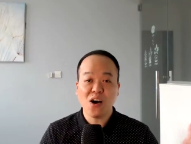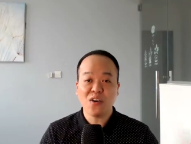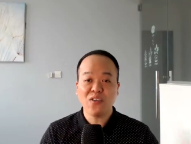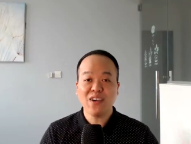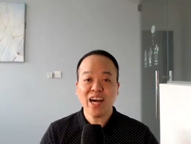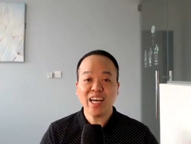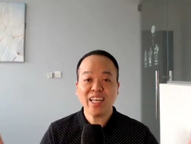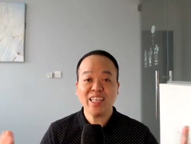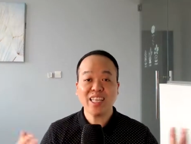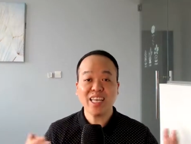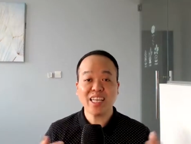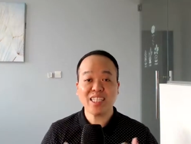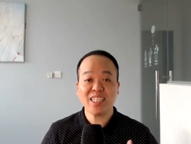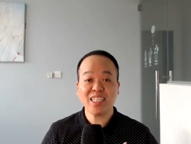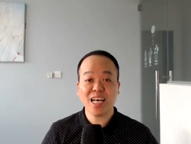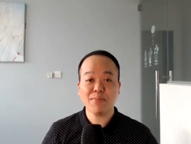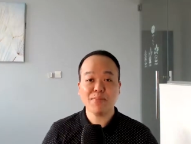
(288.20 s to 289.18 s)
Alright, this
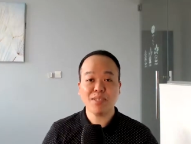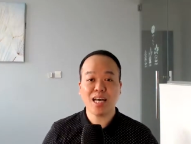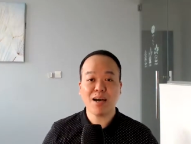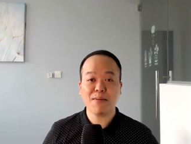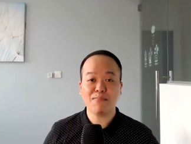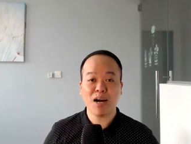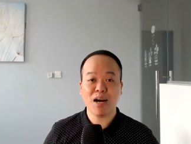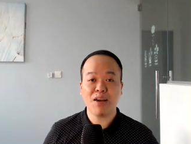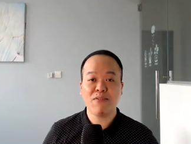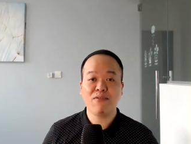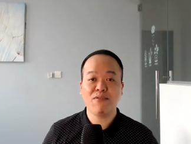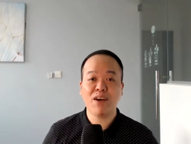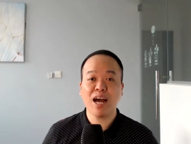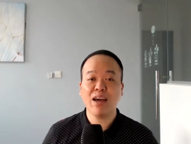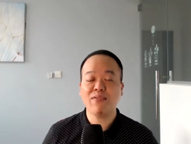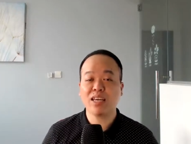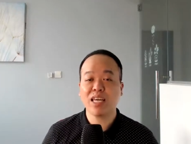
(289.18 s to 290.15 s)
sums up my
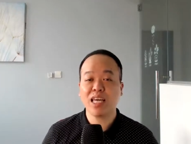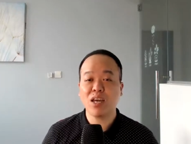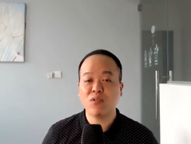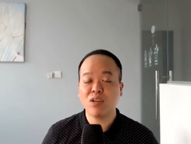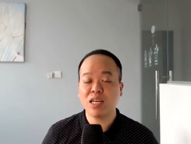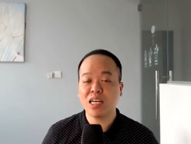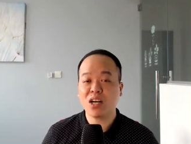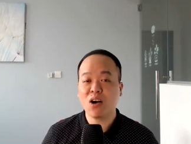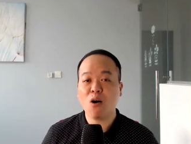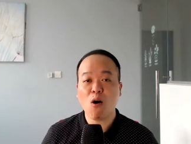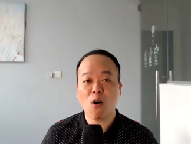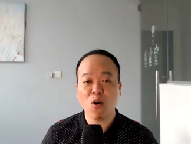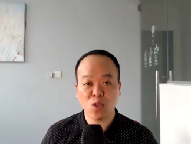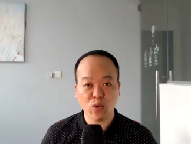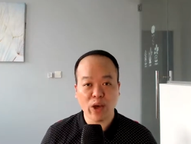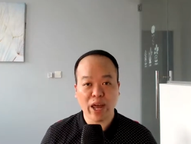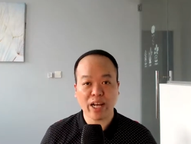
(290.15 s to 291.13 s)
five killer
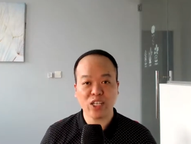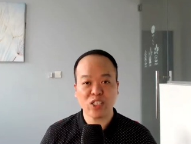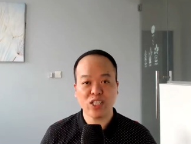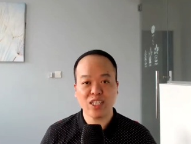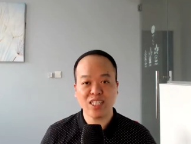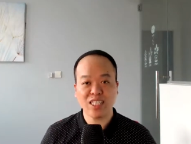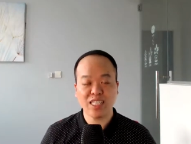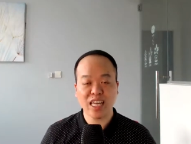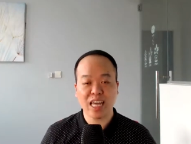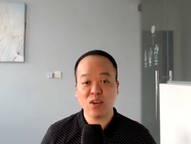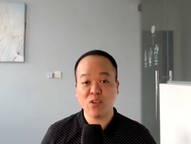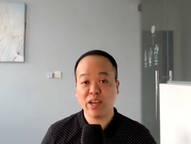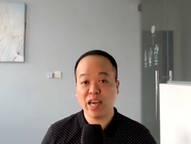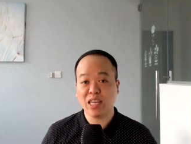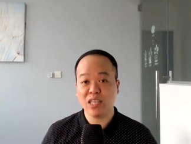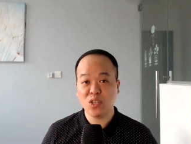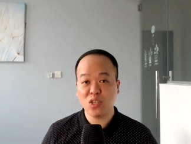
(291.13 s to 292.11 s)
call to actions that you
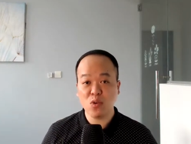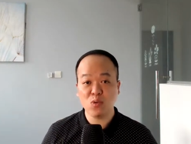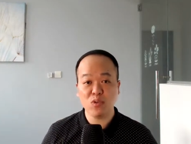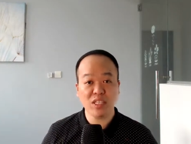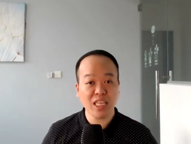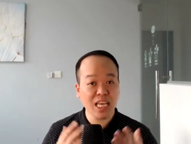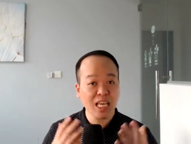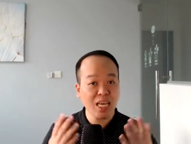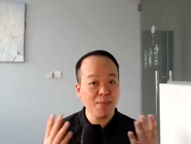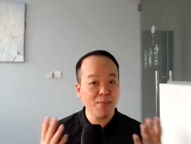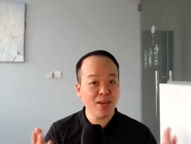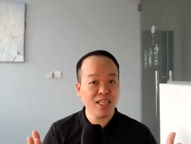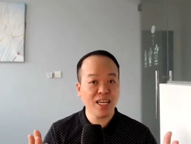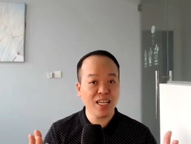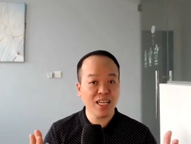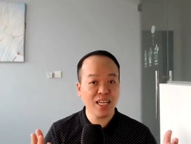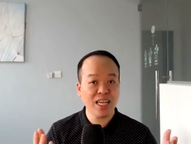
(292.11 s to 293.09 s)
can use
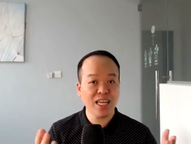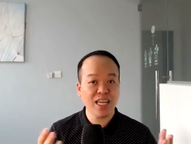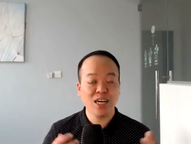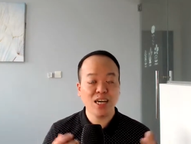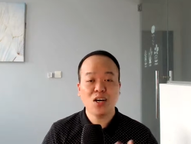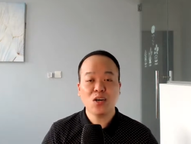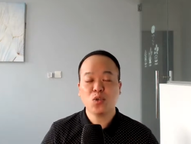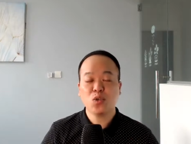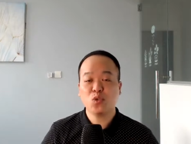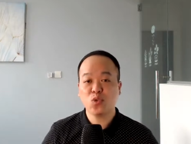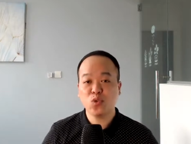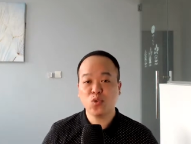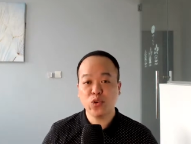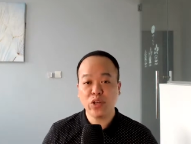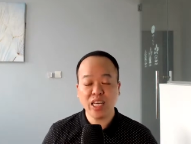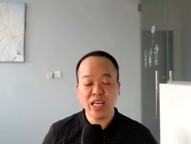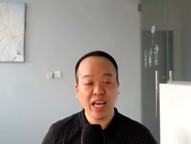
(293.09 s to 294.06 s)
immediately to
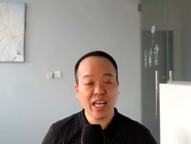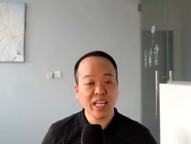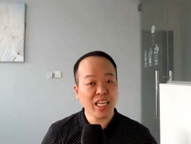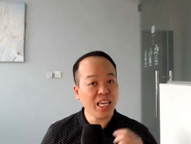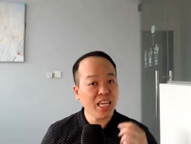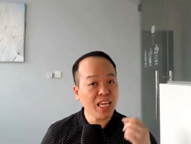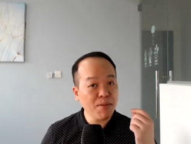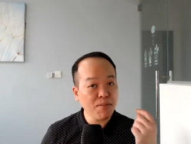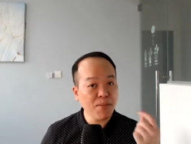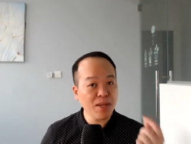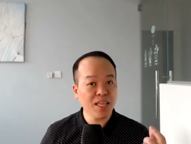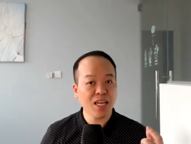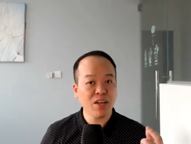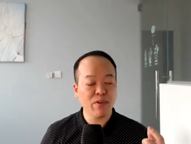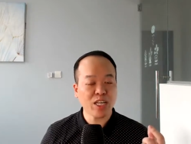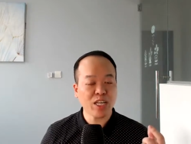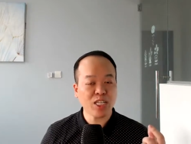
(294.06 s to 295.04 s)
trigger an
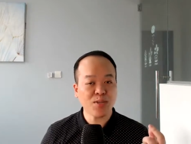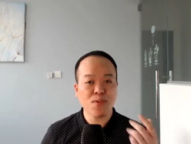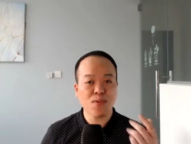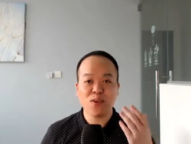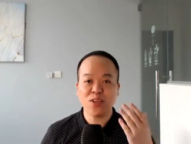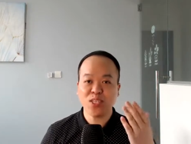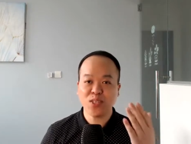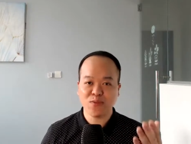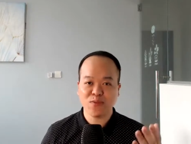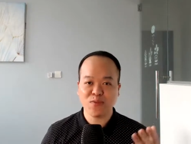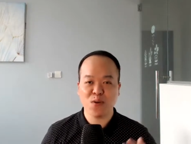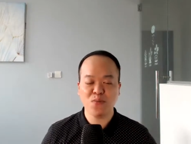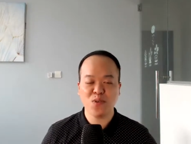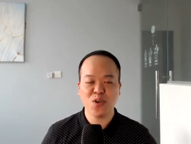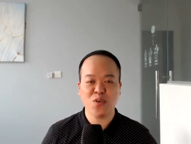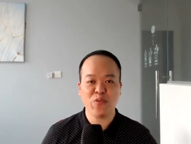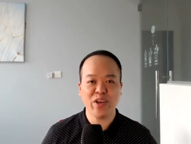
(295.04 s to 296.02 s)
immediate response
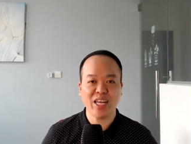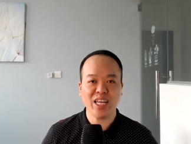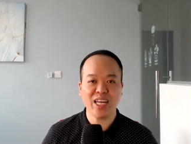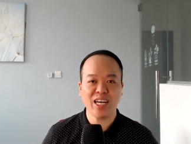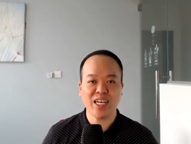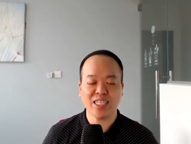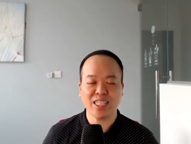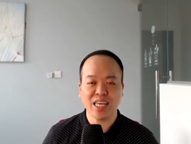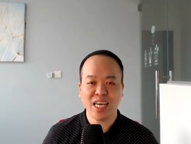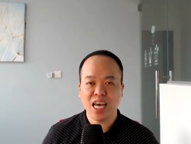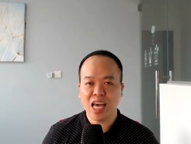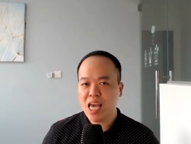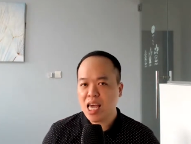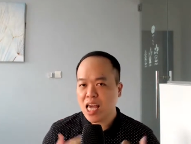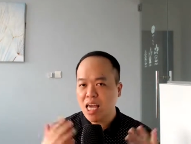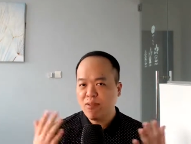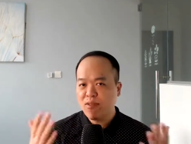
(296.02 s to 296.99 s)
from your readers.
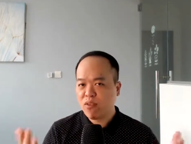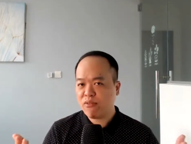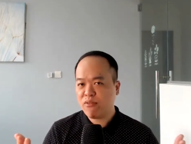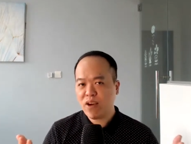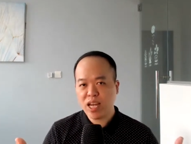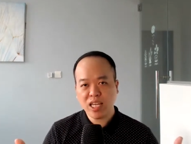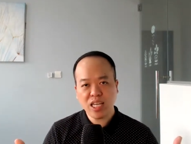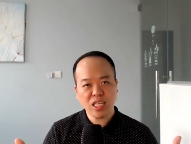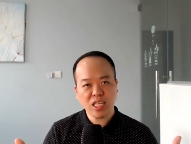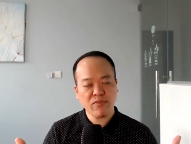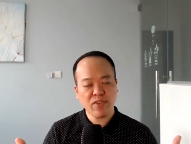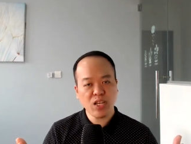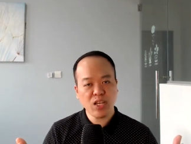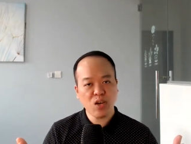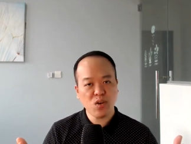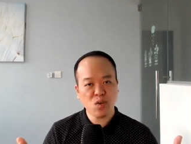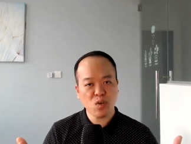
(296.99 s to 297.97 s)
If you find this
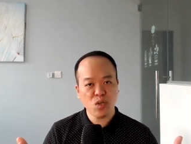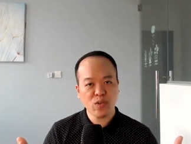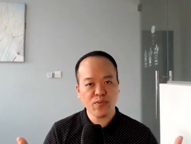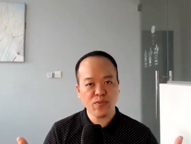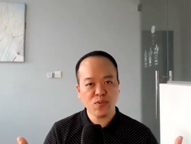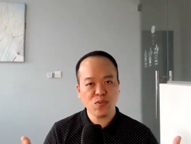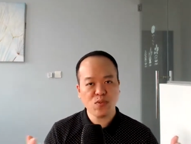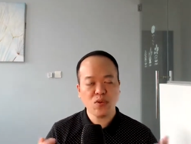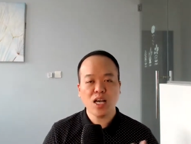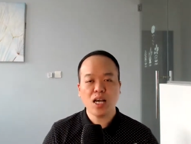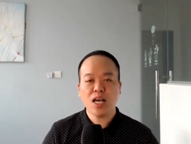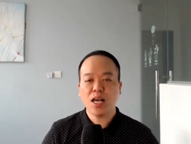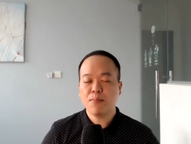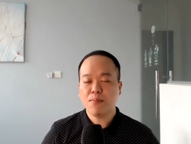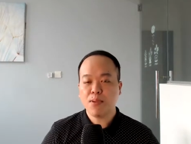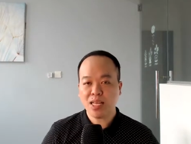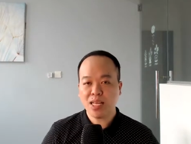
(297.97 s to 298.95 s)
video useful,
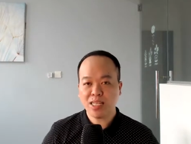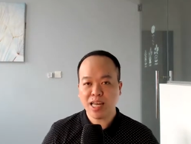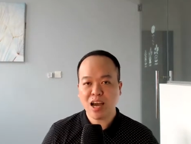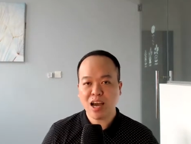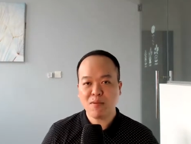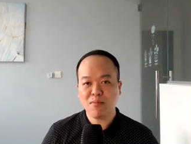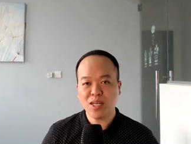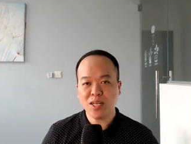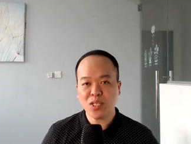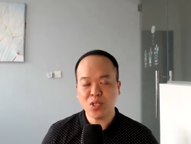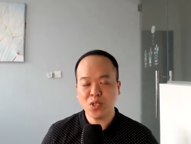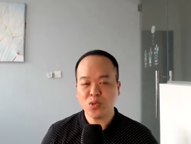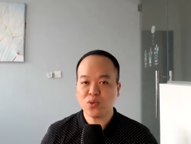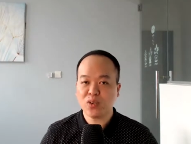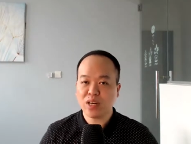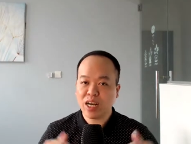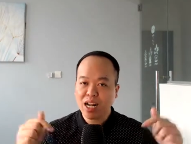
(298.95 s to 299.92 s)
please help me
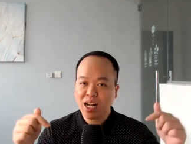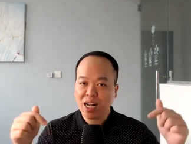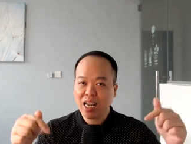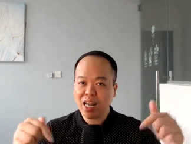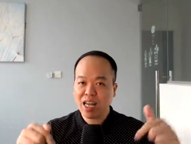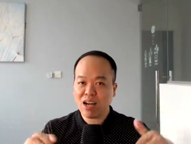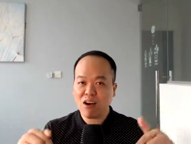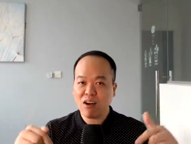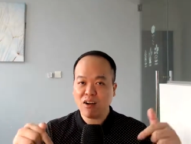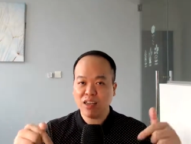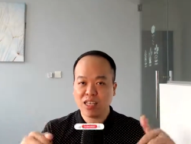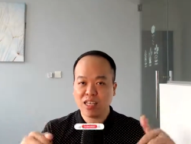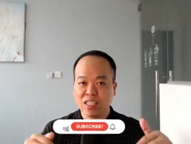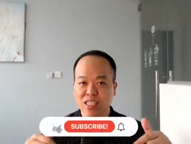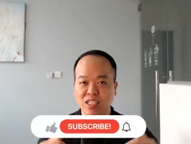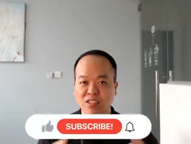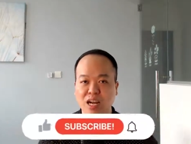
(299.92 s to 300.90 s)
to click on the
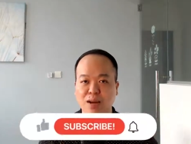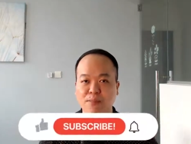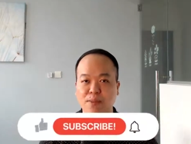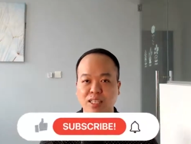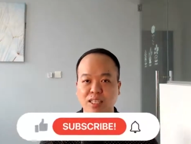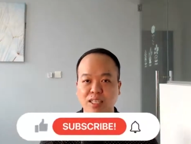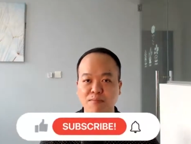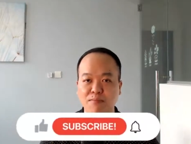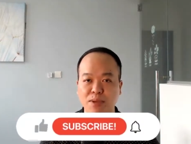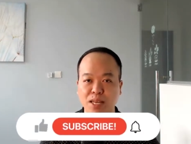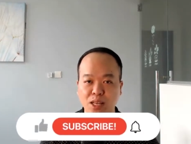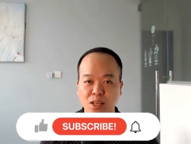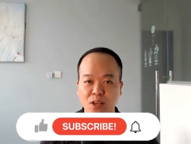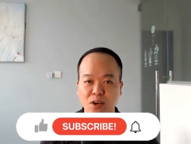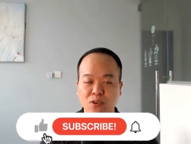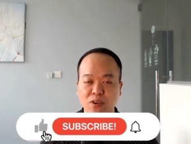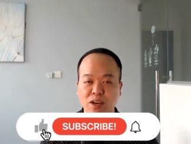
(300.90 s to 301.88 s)
subscribe button below
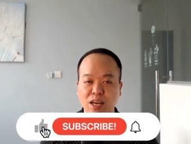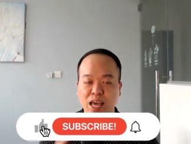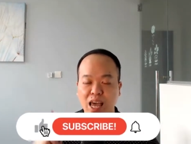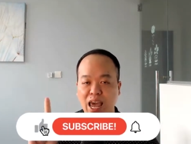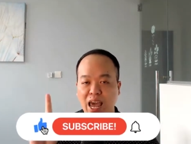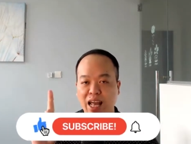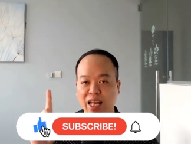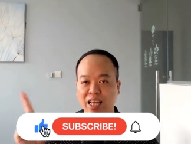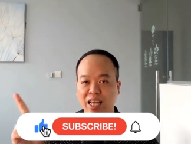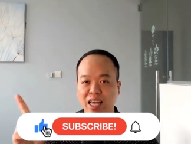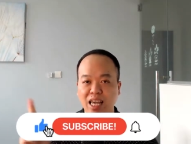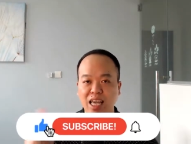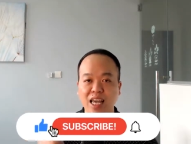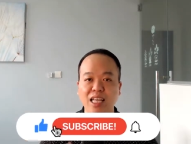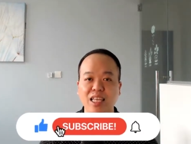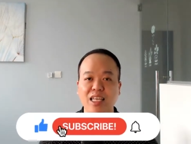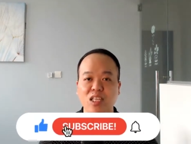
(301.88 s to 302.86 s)
and
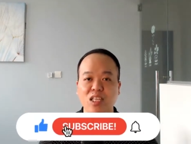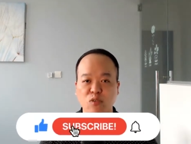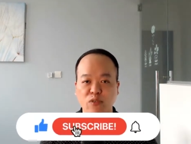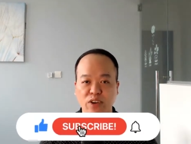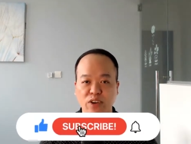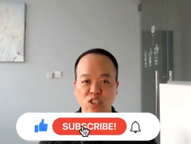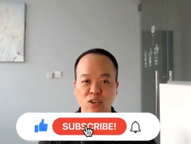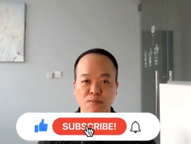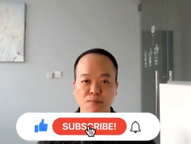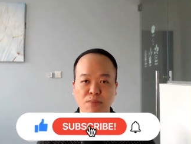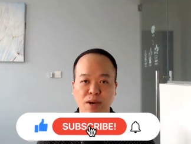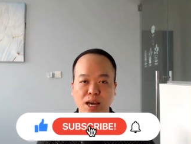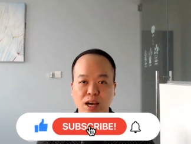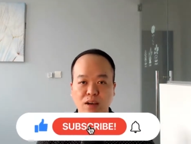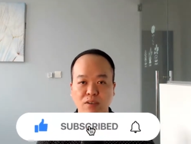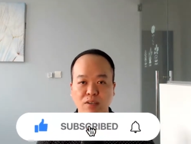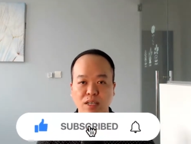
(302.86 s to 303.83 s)
hit the notification
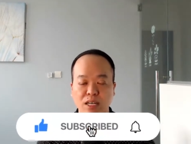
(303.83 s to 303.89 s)
bell